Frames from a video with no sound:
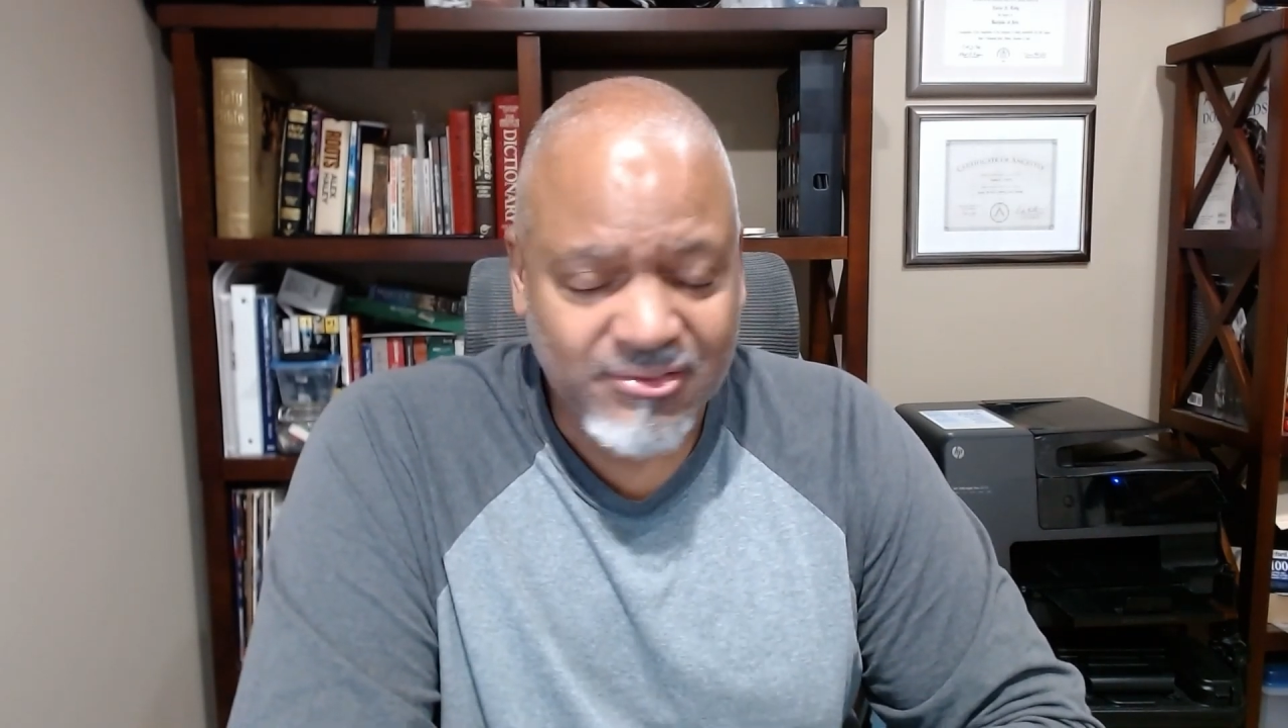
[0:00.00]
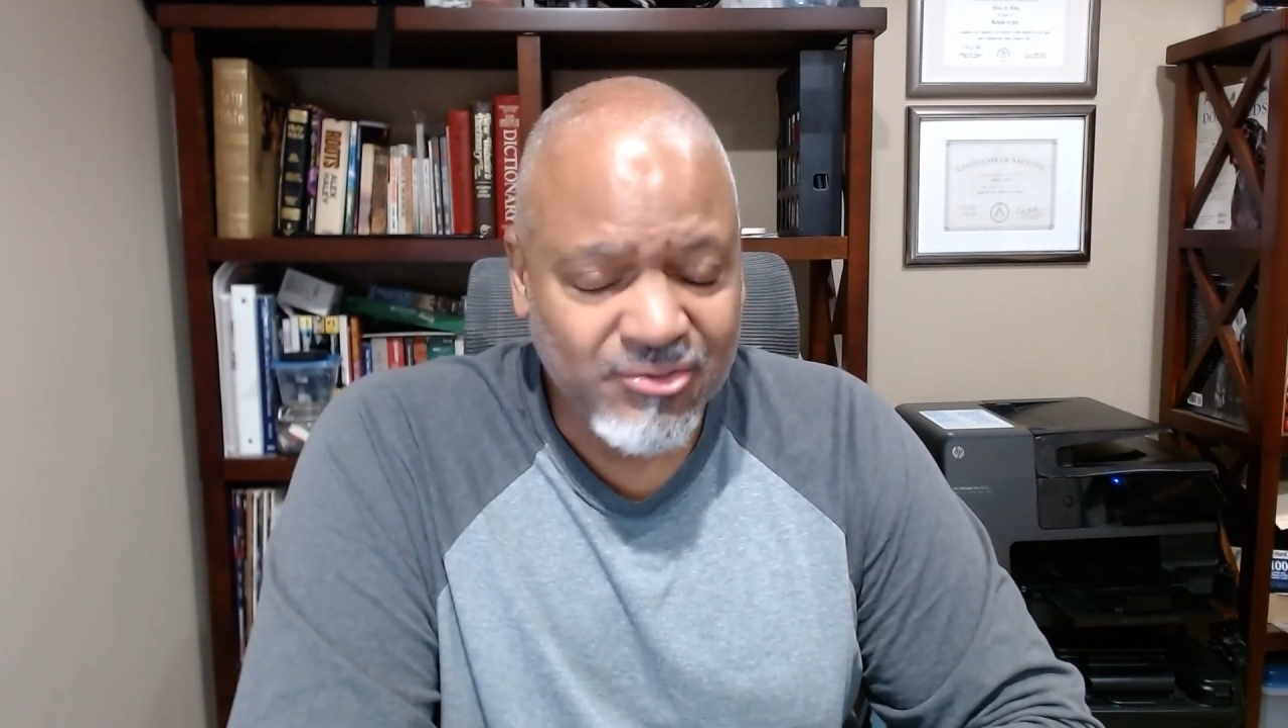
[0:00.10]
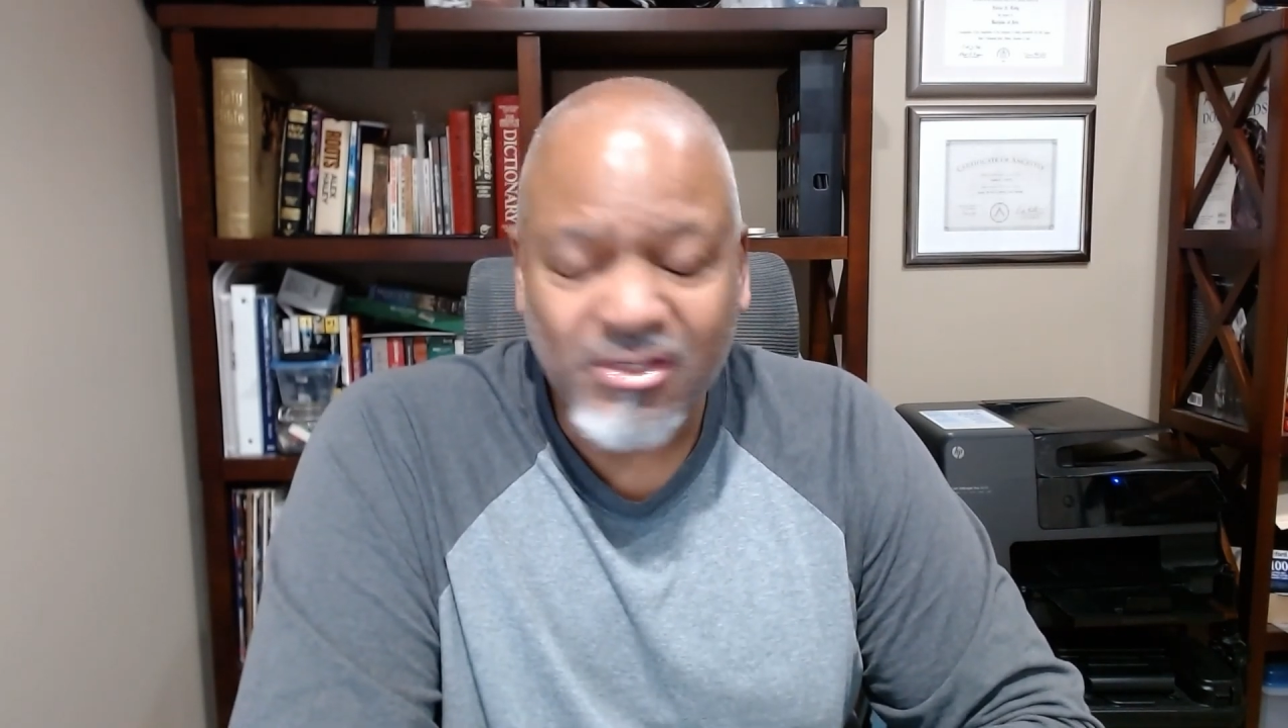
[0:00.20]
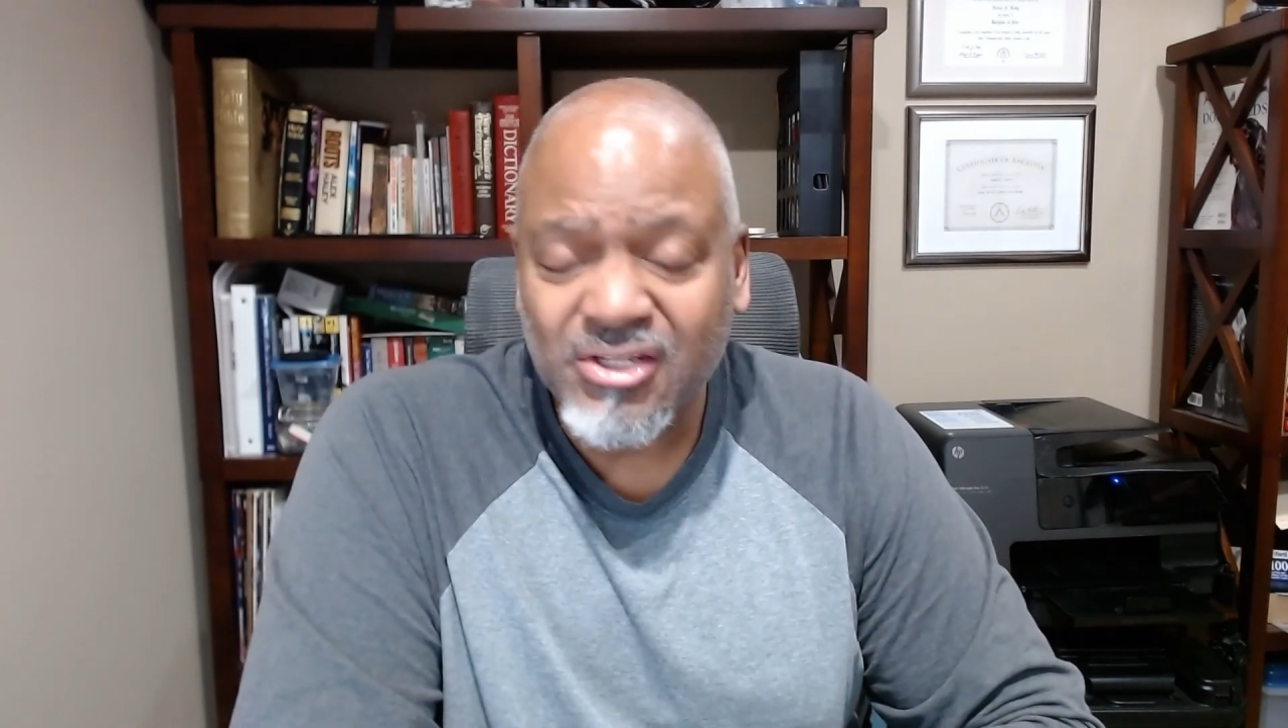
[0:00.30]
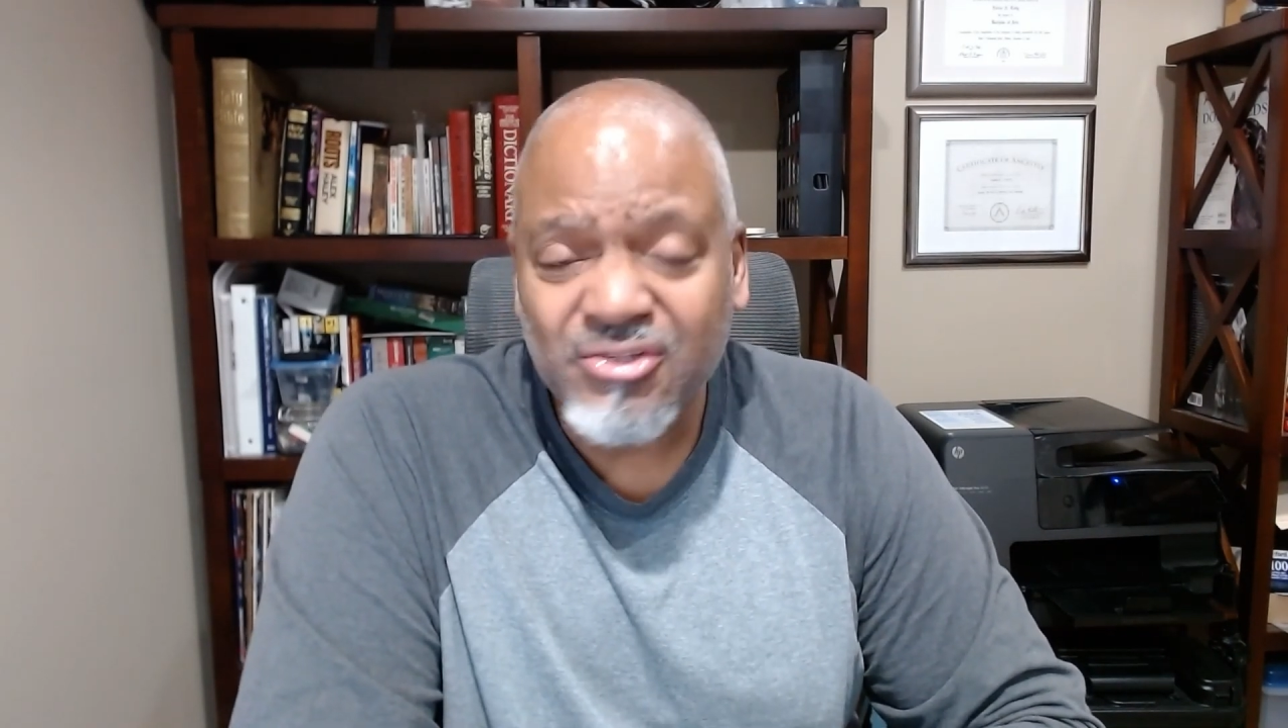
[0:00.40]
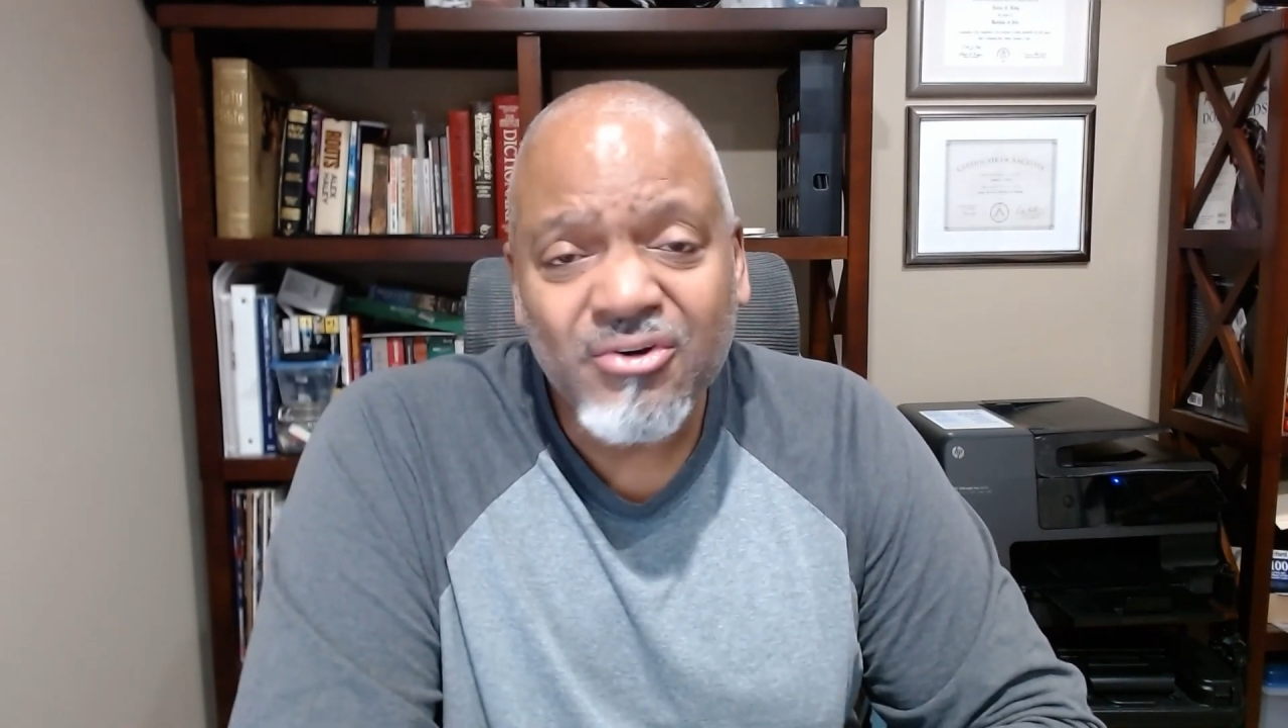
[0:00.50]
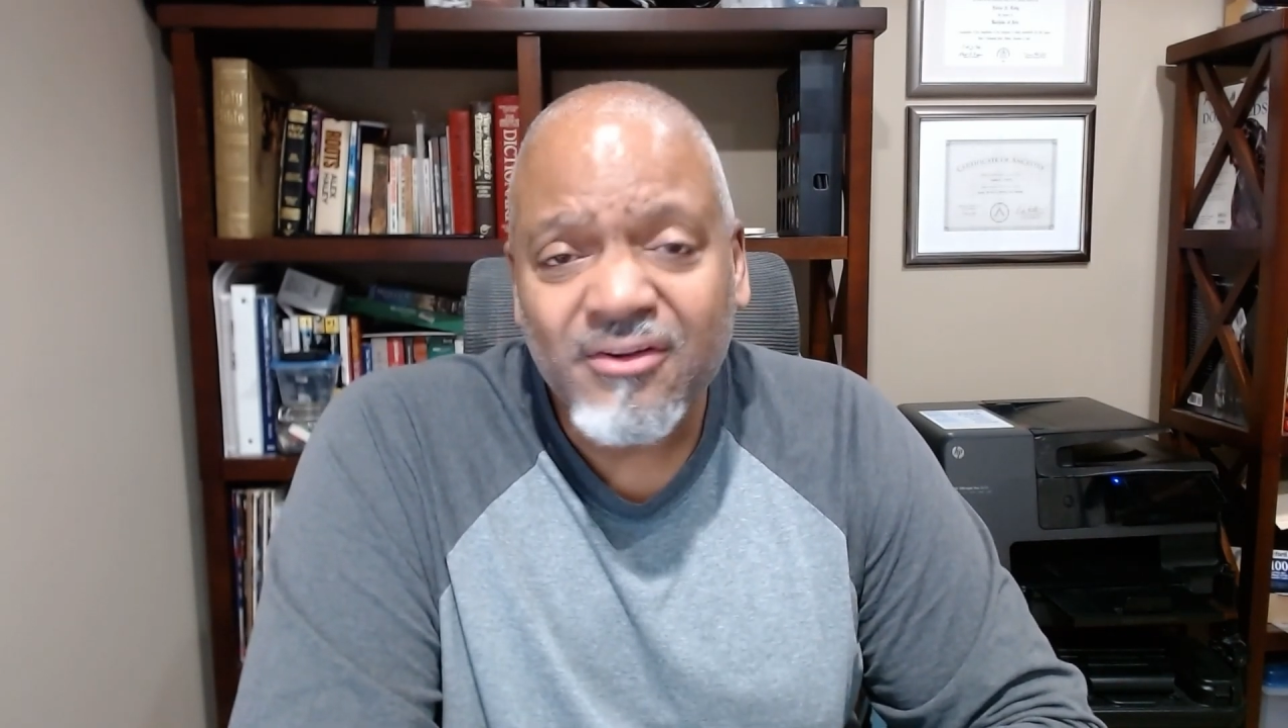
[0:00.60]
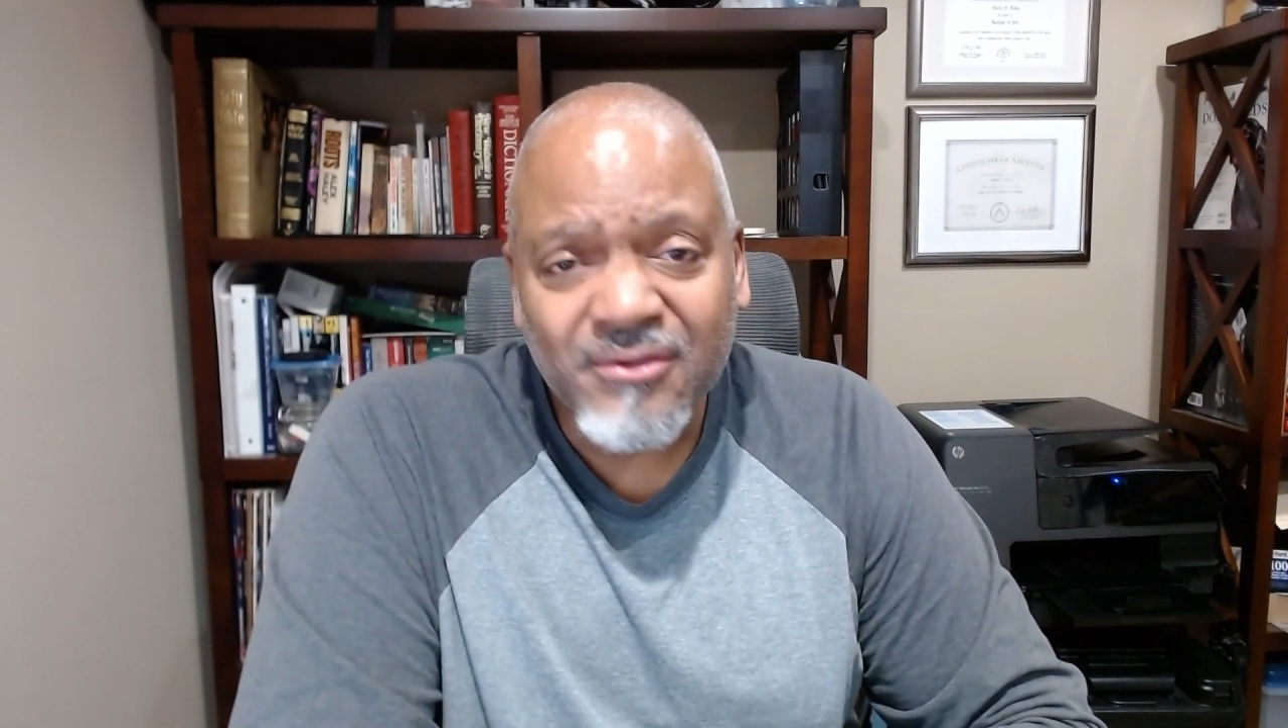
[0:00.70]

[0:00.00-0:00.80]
You can do it if you